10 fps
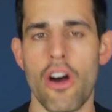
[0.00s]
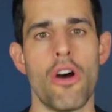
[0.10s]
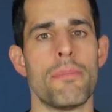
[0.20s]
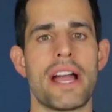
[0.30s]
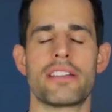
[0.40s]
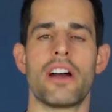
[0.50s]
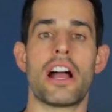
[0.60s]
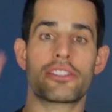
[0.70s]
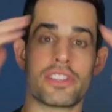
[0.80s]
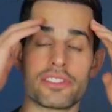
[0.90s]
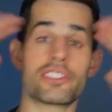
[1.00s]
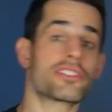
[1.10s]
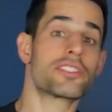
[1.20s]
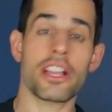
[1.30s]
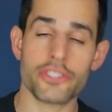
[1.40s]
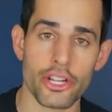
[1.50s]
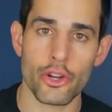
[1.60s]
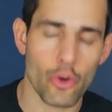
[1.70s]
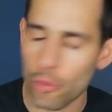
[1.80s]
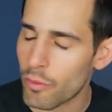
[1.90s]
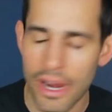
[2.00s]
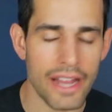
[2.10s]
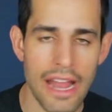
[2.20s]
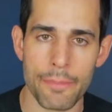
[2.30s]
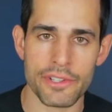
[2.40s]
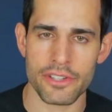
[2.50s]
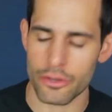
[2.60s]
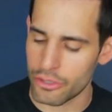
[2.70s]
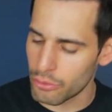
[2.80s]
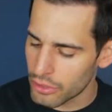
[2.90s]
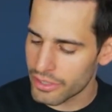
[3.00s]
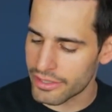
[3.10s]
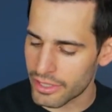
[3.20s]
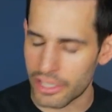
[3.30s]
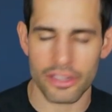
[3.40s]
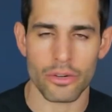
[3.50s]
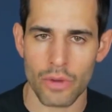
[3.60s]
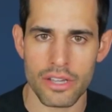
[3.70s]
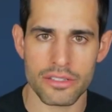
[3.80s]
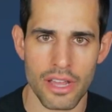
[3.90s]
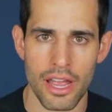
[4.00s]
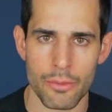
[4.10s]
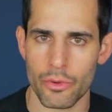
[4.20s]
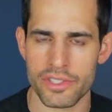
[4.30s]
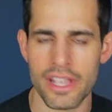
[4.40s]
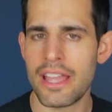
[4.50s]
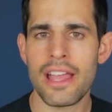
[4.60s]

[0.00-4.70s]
"Oh my gosh, this is such a great episode," and you looked at it and the runtime was